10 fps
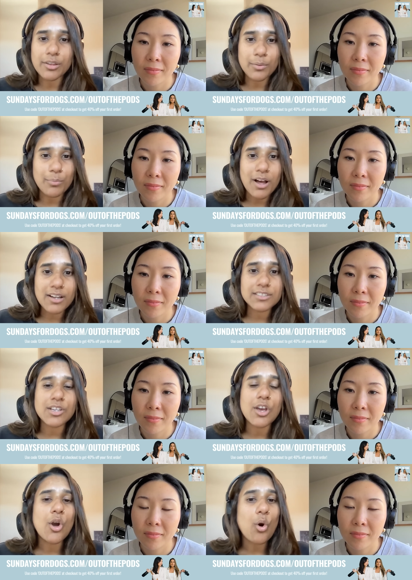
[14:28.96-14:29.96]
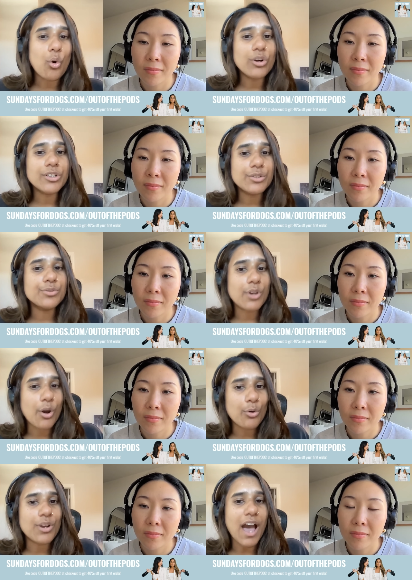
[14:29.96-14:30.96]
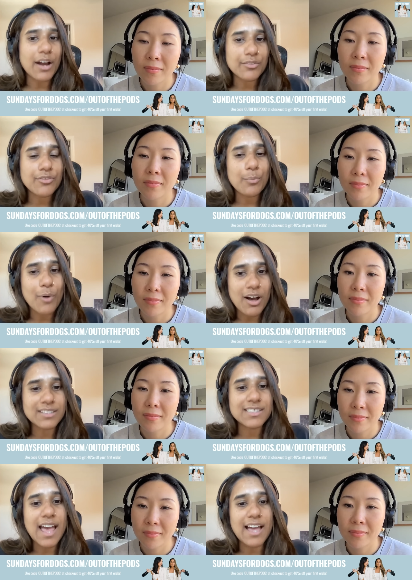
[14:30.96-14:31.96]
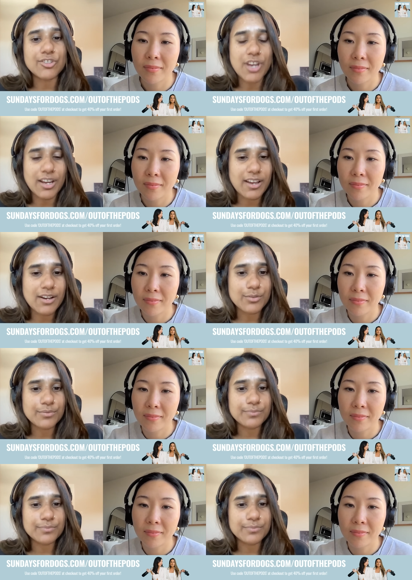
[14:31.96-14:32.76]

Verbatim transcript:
Speaker 1: of the pods or use code out of the pods at checkout.